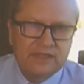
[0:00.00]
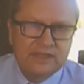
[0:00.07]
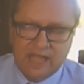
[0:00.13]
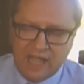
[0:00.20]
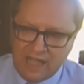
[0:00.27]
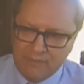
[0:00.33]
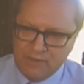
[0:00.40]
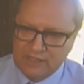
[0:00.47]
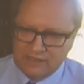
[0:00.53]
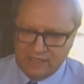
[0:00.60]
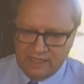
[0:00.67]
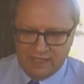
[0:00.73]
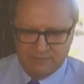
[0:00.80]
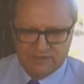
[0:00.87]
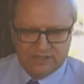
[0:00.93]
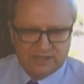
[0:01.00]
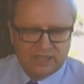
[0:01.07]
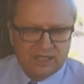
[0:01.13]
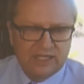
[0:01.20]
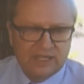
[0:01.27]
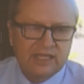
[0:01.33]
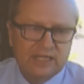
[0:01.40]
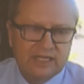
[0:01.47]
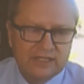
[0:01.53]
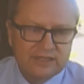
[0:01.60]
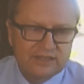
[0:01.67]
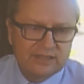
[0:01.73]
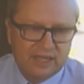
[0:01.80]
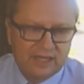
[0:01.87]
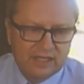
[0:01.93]
the topic that I'm studying
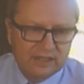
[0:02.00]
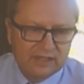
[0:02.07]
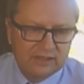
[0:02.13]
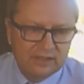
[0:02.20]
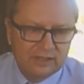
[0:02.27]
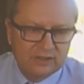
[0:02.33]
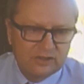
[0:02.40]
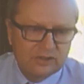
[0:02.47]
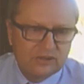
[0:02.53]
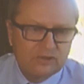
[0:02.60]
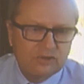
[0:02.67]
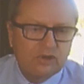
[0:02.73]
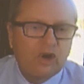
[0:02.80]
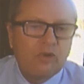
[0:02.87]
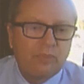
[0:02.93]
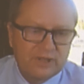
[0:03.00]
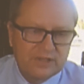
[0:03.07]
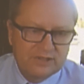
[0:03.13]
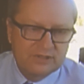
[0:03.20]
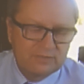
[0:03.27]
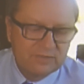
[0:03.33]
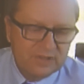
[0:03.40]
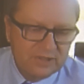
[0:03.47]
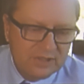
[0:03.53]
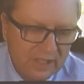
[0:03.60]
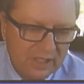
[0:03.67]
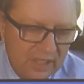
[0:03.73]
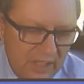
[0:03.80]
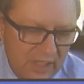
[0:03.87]
is tropisms.